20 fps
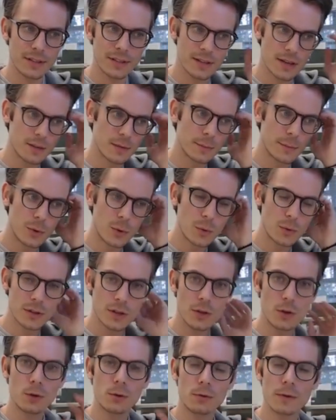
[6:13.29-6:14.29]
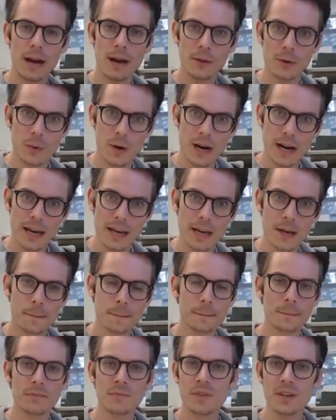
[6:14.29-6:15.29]
And so it's important that you're out the way,
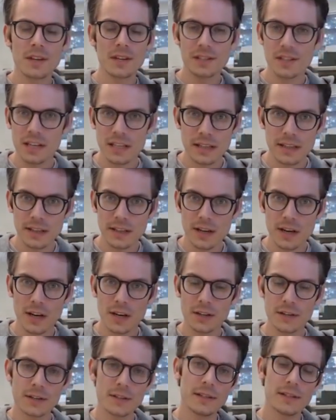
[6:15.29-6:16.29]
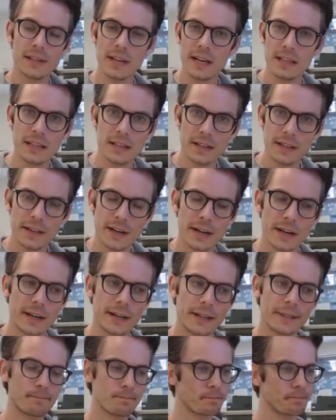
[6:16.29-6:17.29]
sitting in the garden, sitting in the
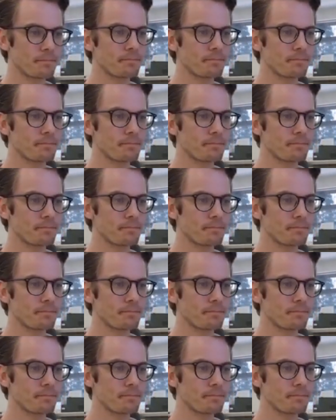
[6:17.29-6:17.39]
car,